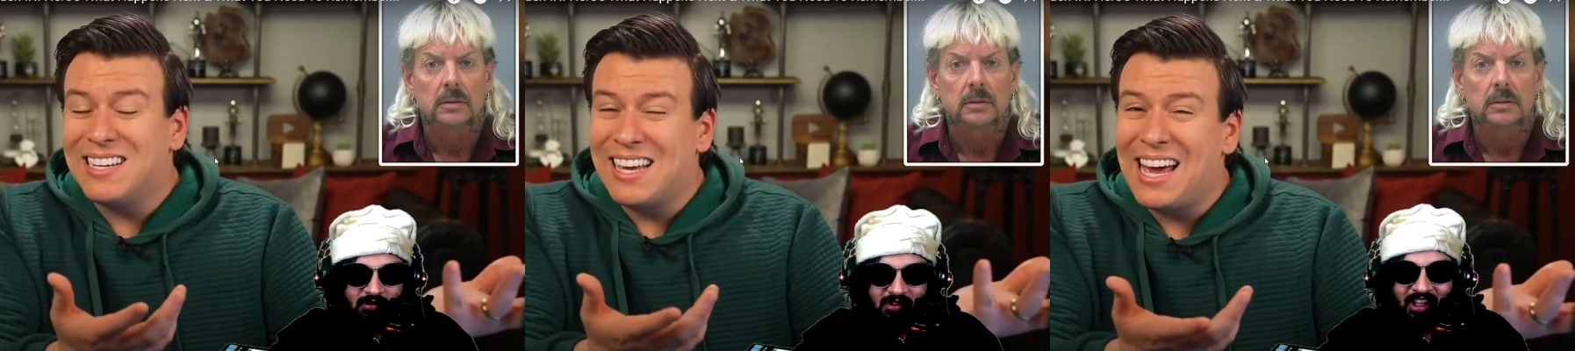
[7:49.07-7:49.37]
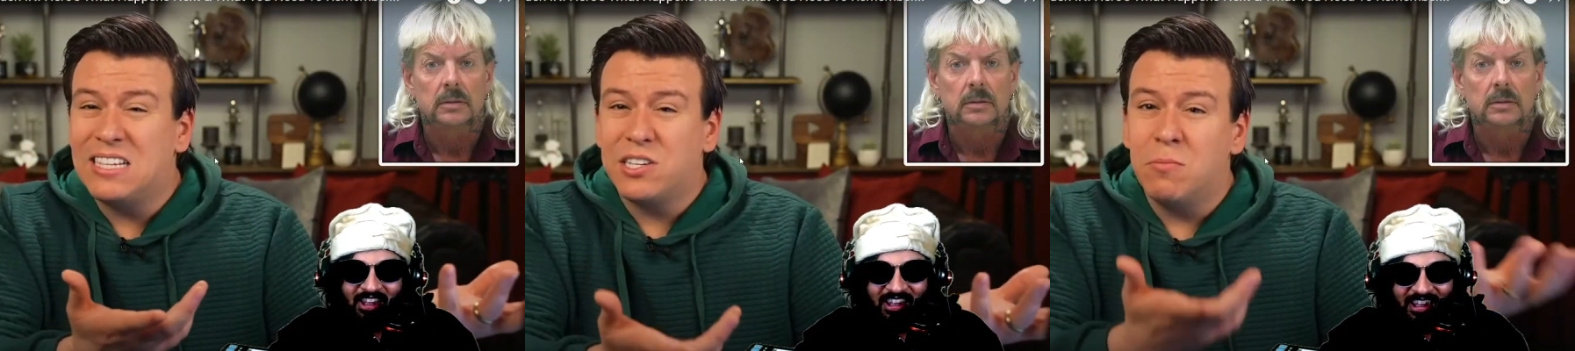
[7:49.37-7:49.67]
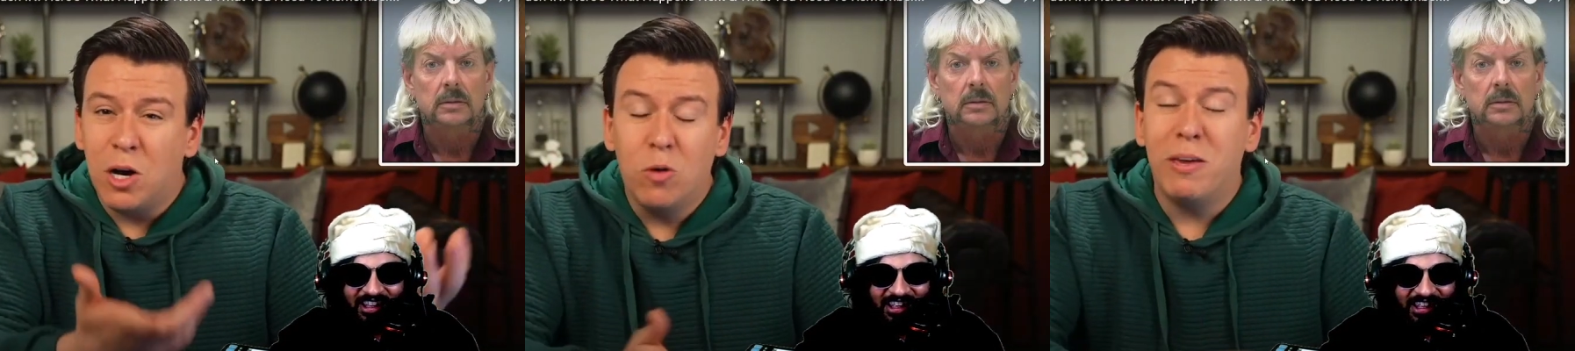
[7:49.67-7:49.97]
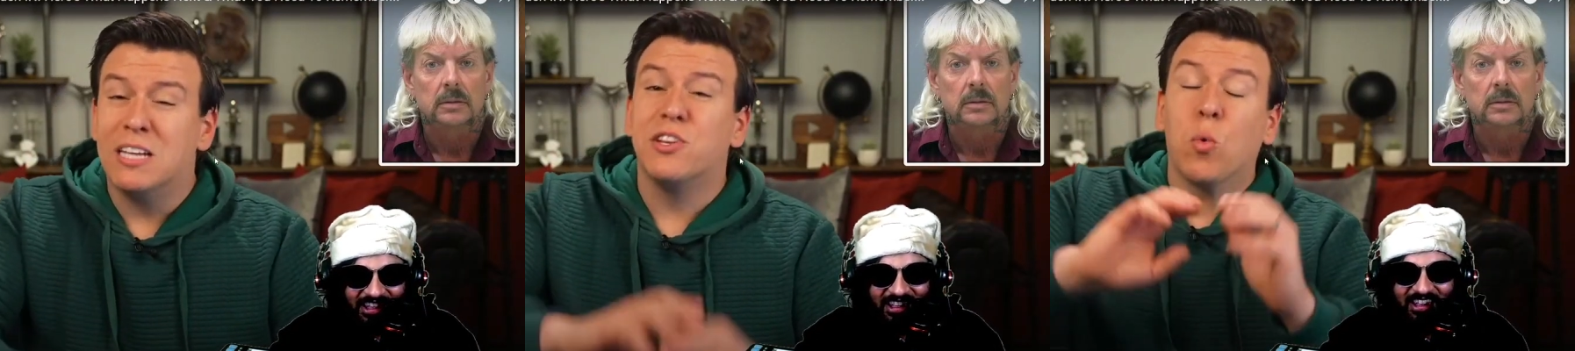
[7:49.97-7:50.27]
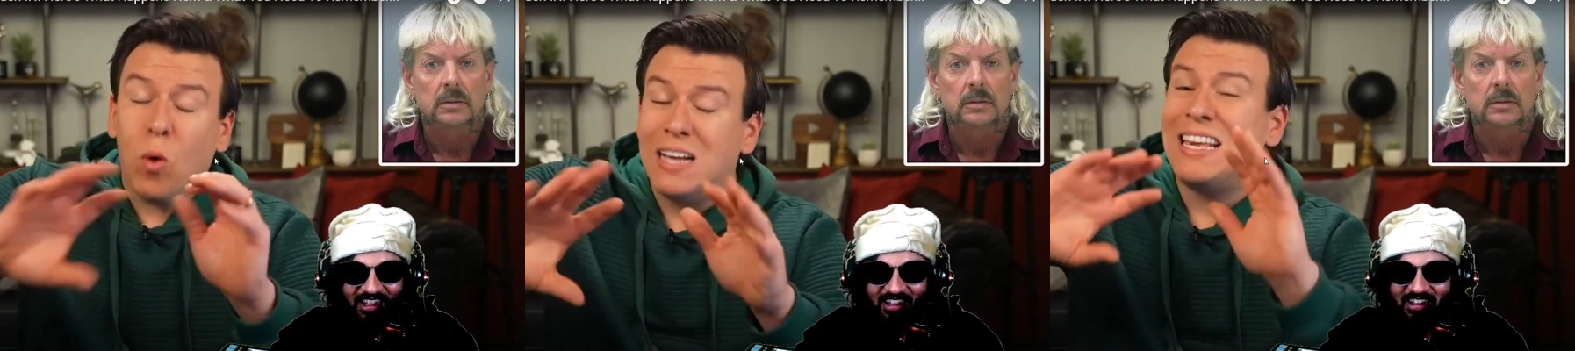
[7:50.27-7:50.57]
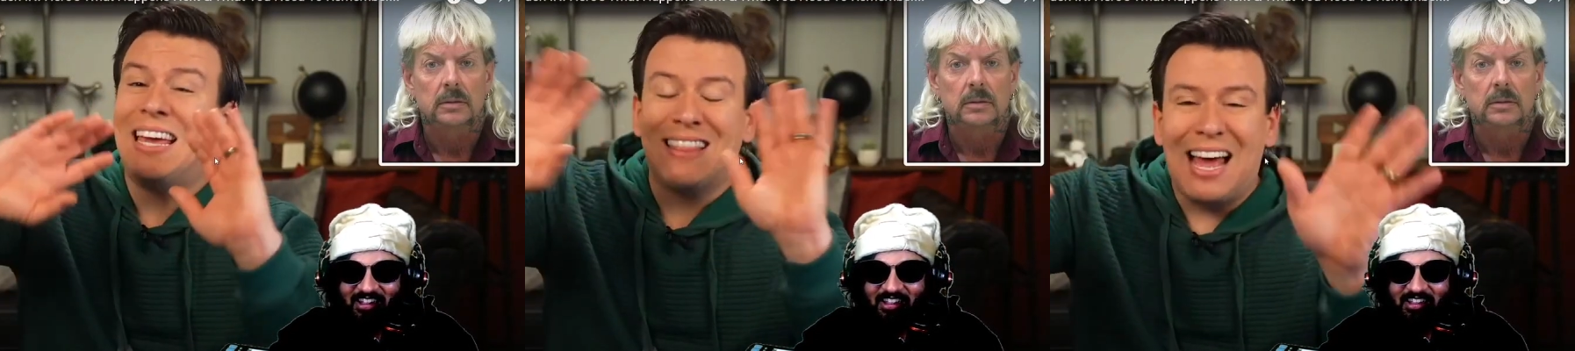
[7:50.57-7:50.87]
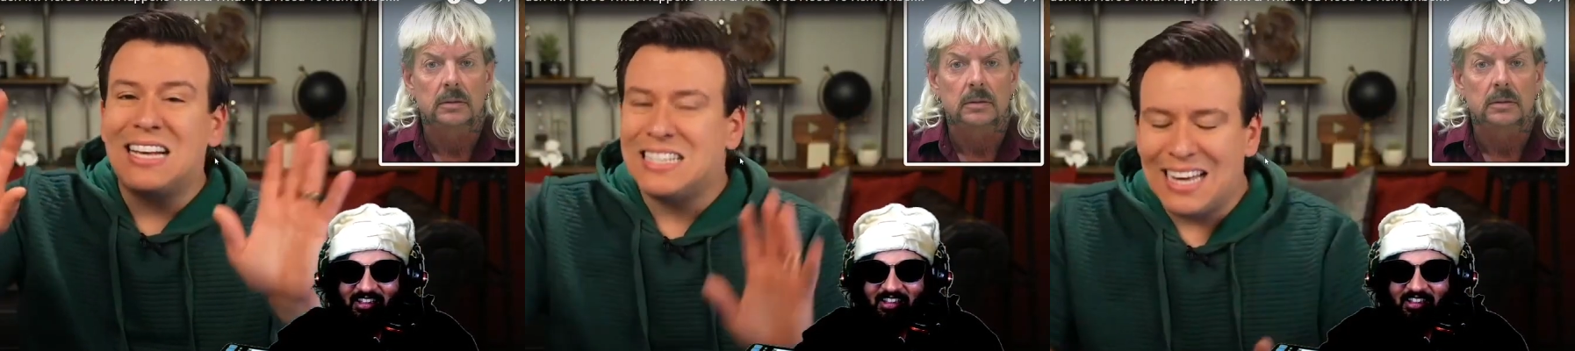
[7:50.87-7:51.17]
Speaker 1: he had some hope because there was a
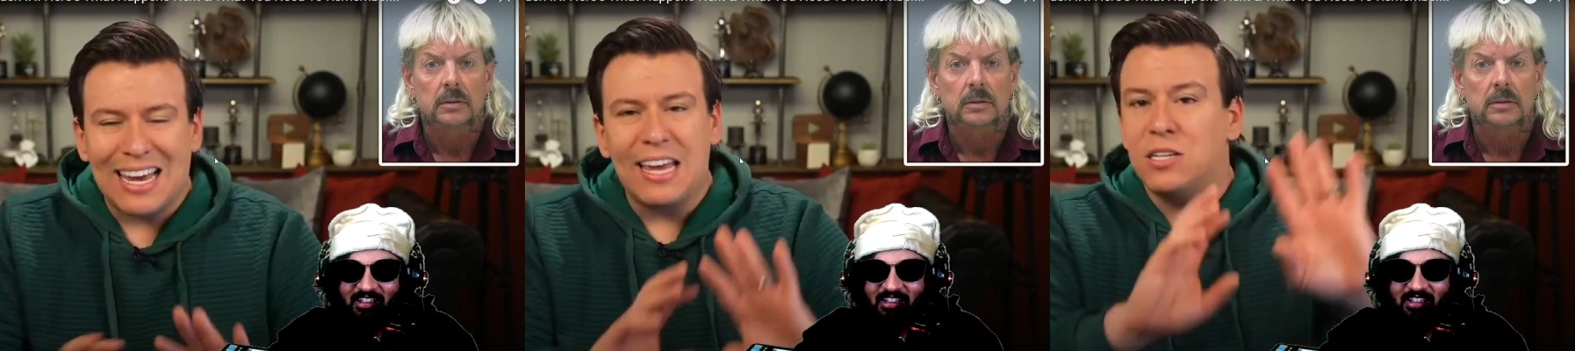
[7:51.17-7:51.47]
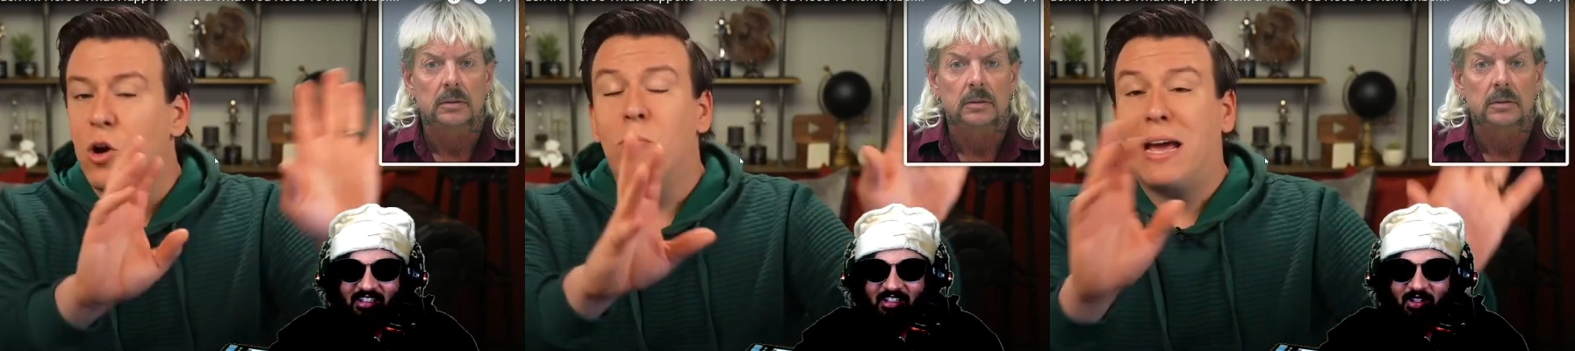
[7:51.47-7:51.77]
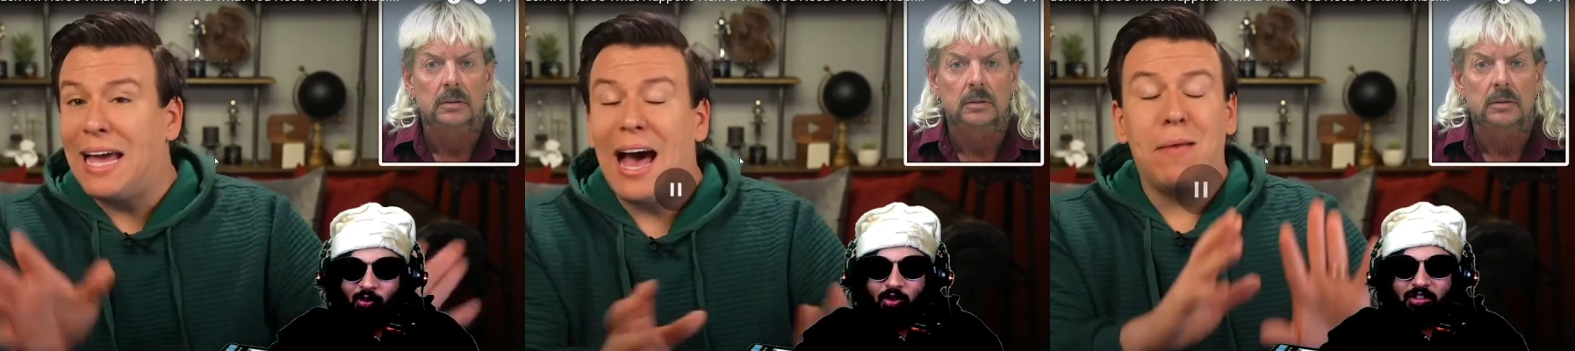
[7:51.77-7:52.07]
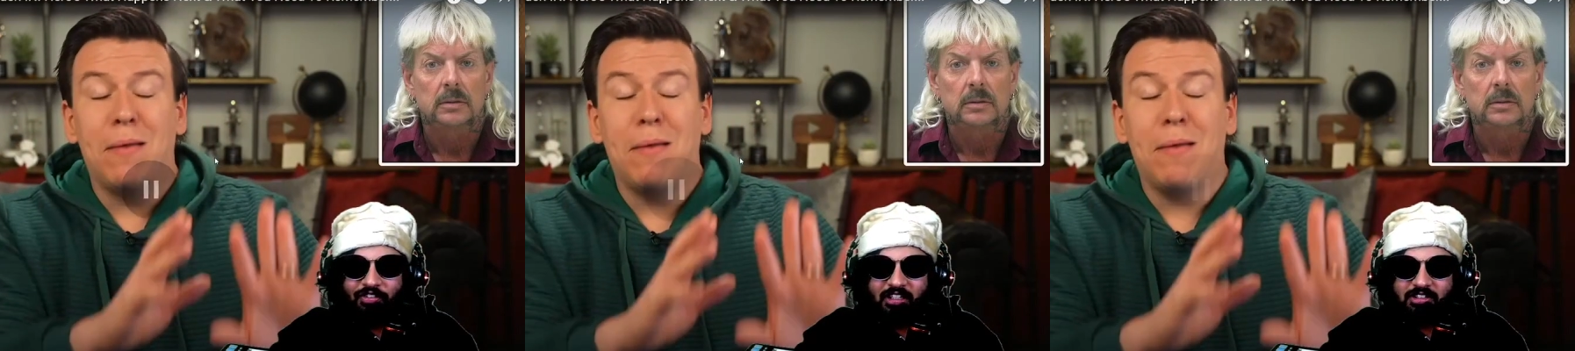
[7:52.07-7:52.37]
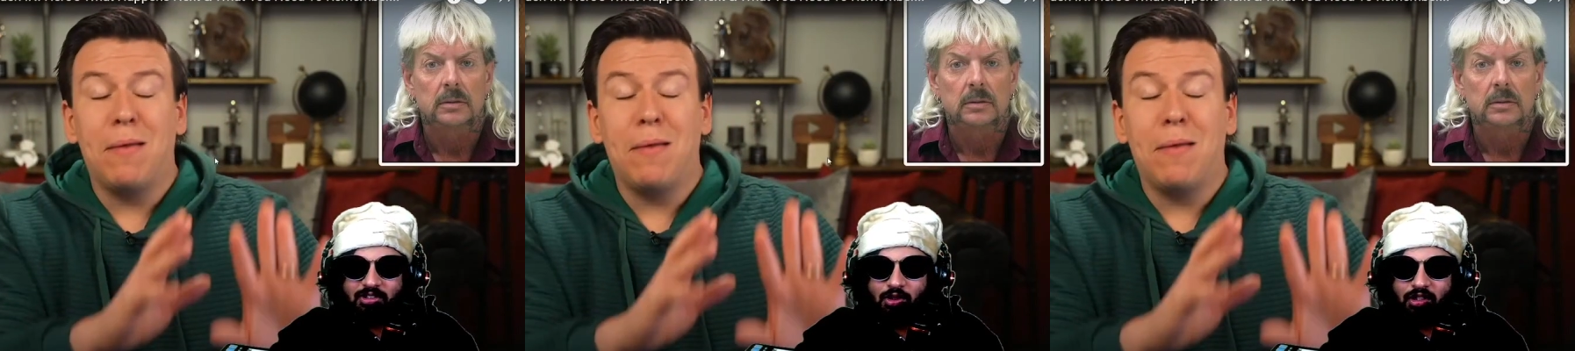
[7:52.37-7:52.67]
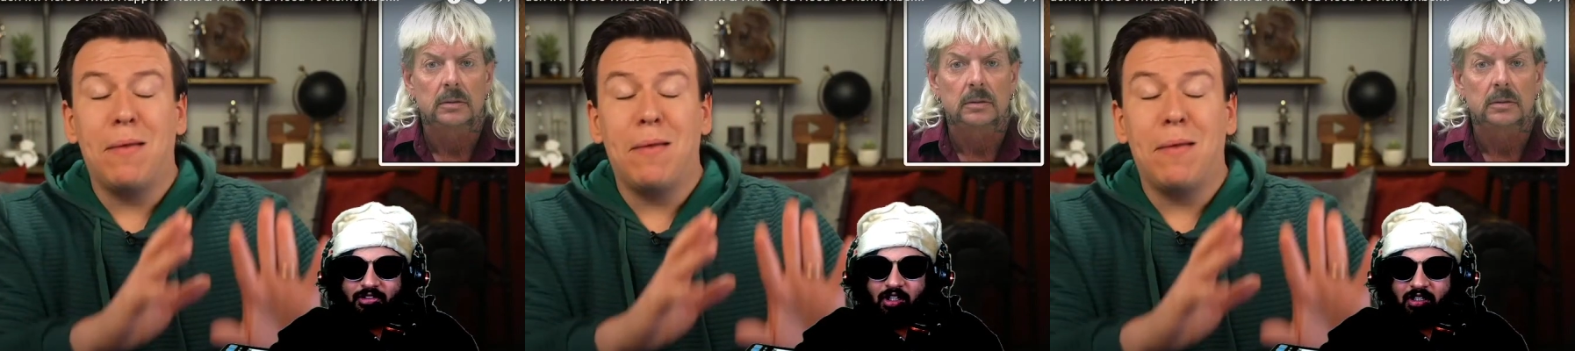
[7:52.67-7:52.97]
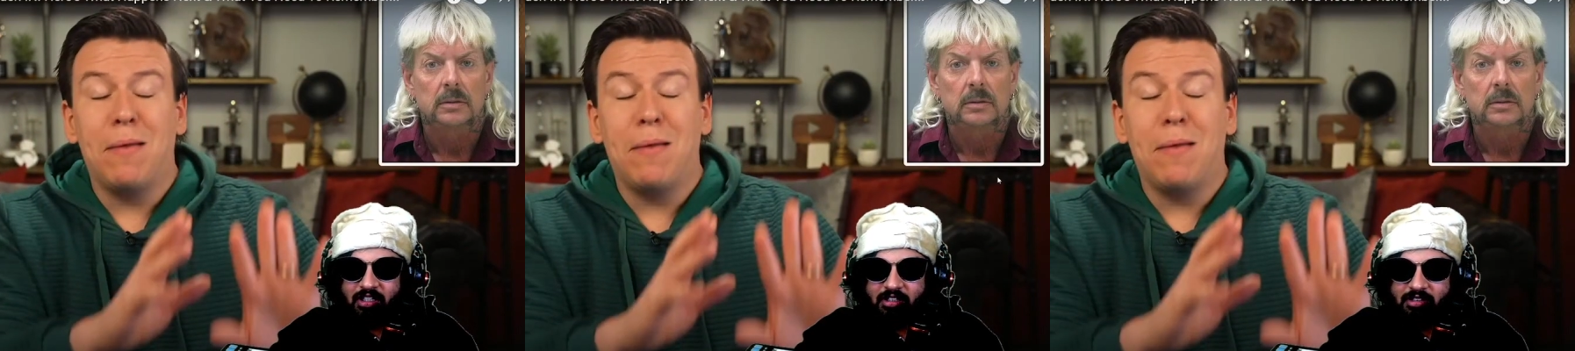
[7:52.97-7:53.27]
last second, oh my god. Who
Speaker 2: the fuck is Joe
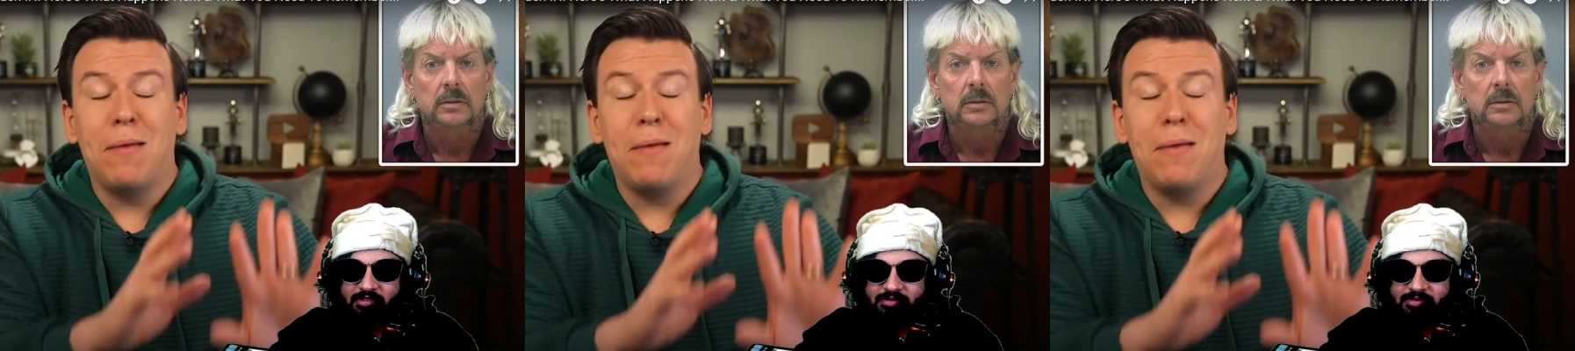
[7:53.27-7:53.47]
Exotic?